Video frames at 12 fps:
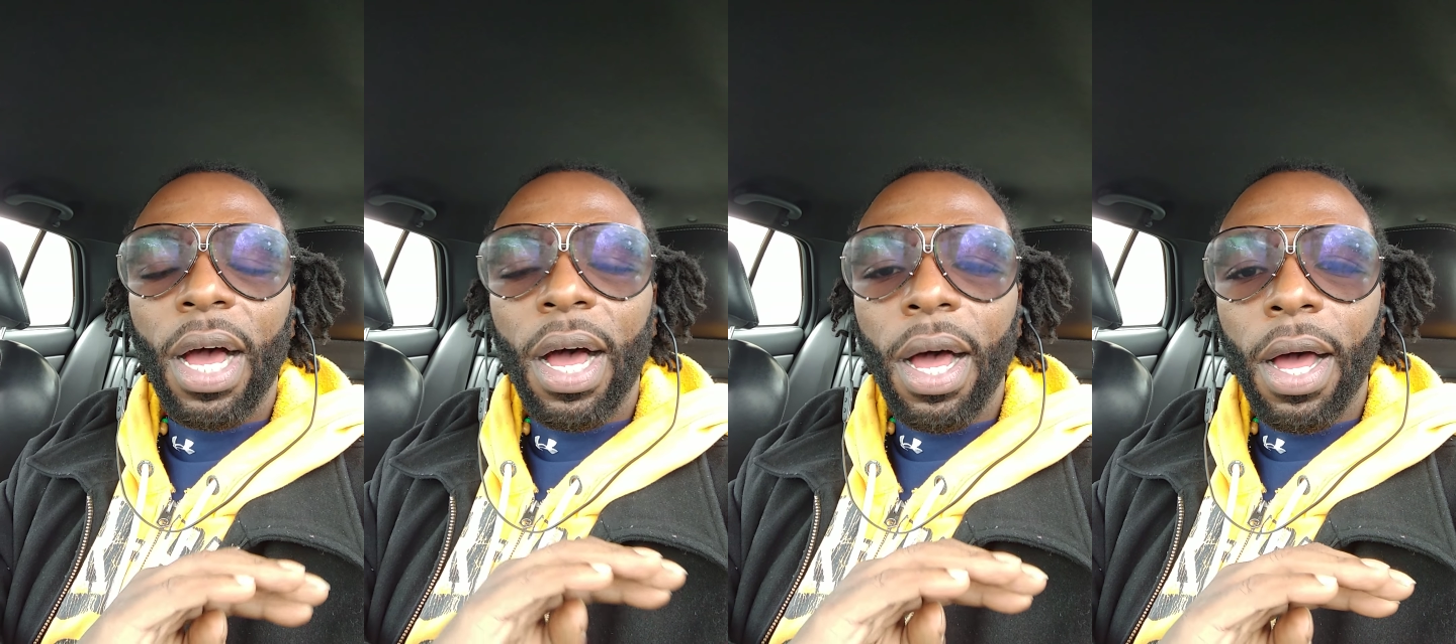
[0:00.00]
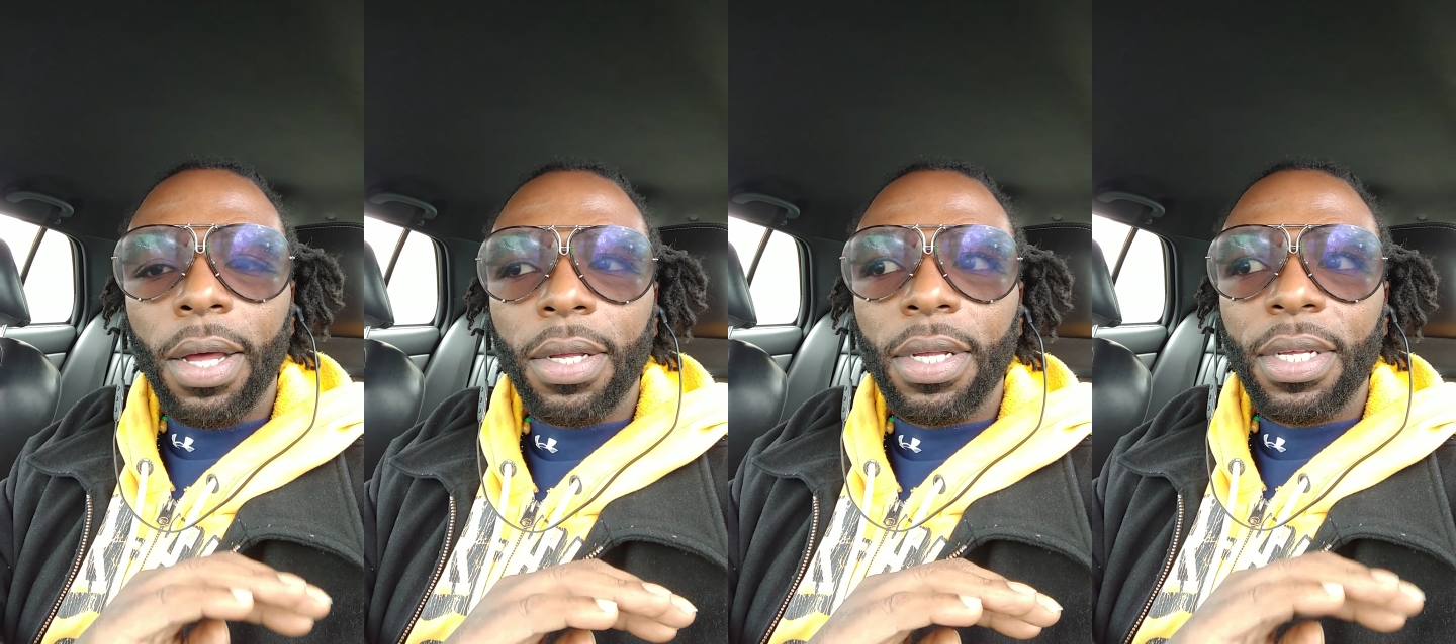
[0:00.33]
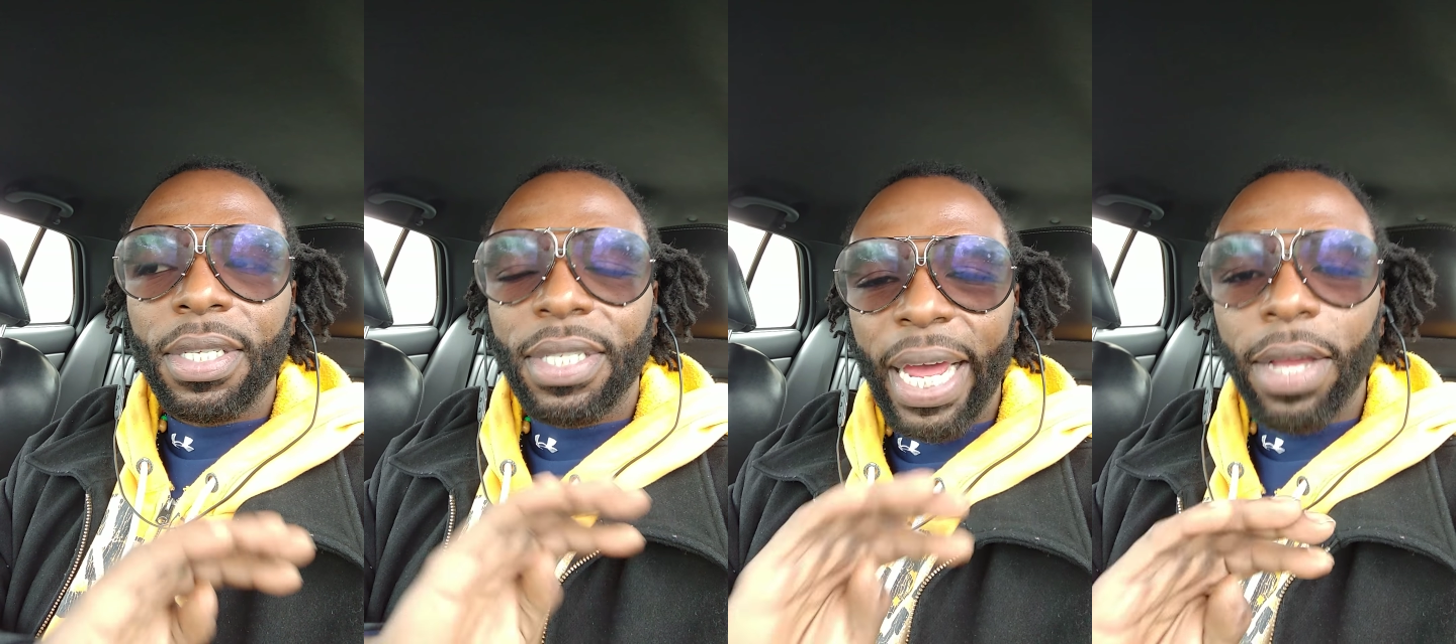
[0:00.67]
uh,
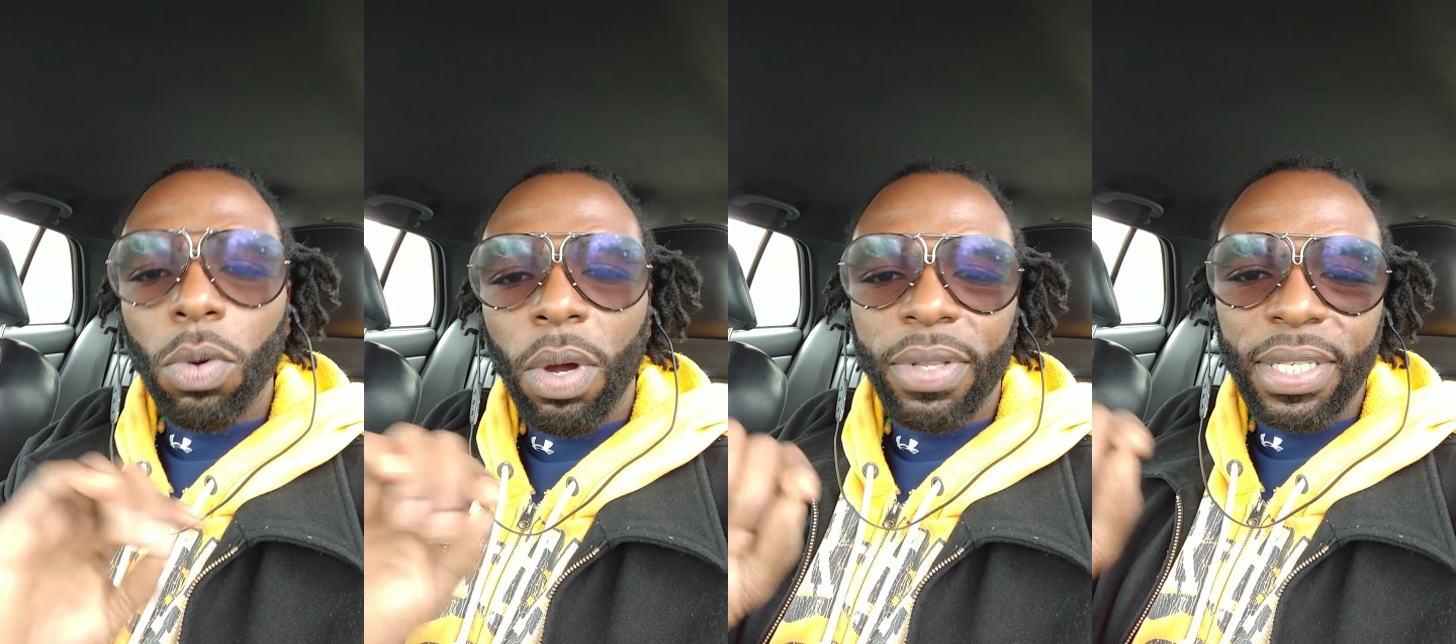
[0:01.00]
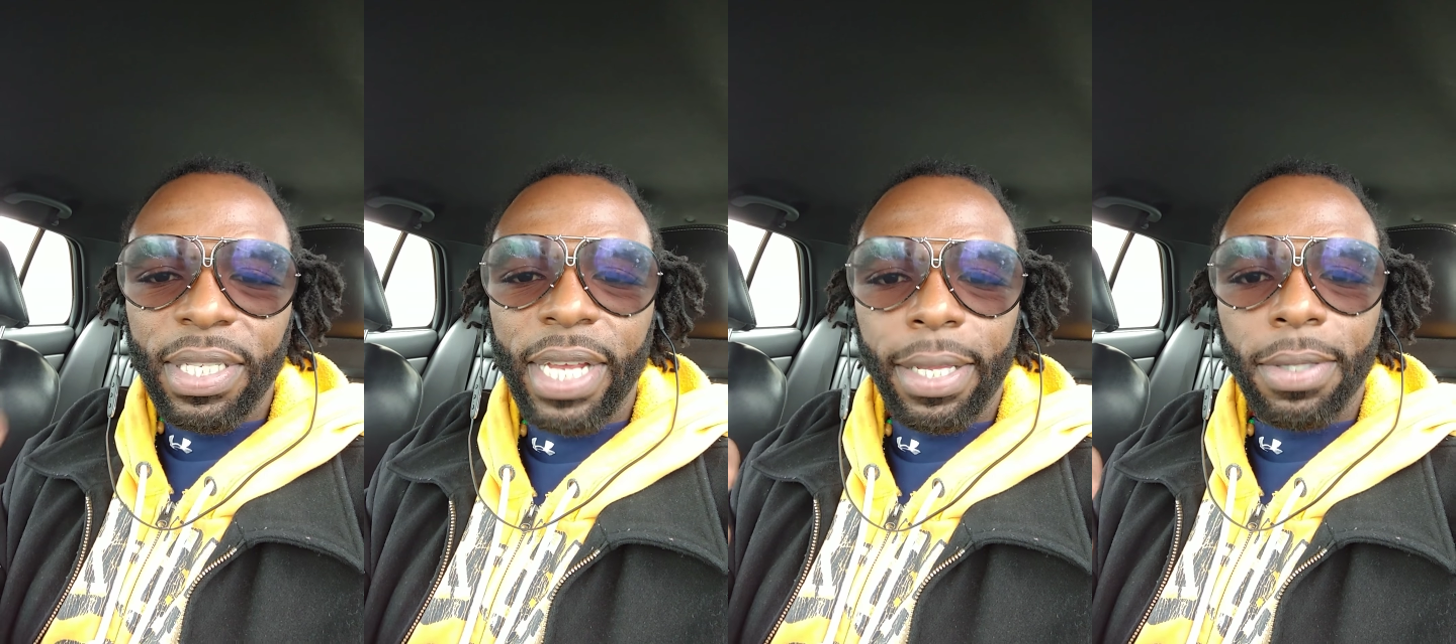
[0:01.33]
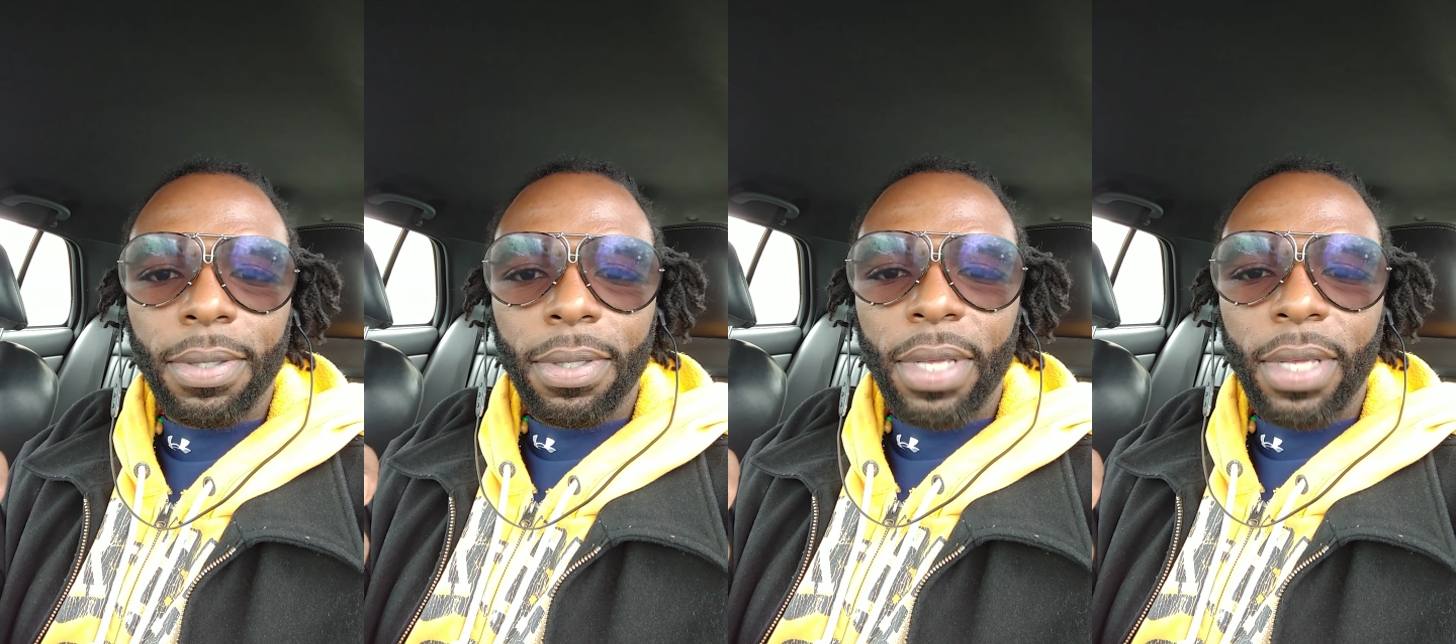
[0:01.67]
cycle of the sun.